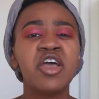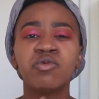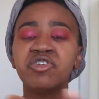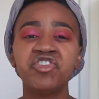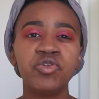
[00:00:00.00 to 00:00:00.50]

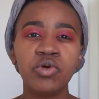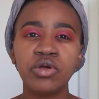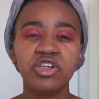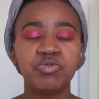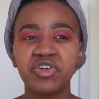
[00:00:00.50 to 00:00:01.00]
which
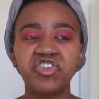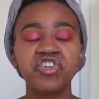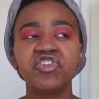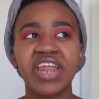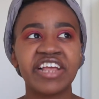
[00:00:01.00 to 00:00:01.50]

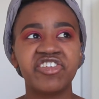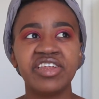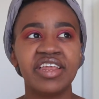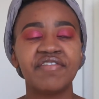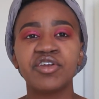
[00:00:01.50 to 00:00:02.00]
you should
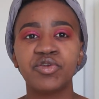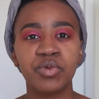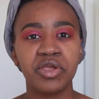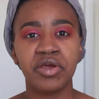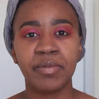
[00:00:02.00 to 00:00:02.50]
actually never do
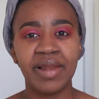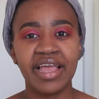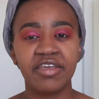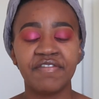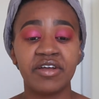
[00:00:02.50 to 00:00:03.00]
when you're
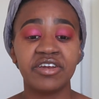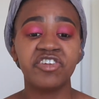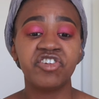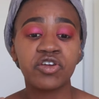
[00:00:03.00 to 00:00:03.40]
applying your foundation,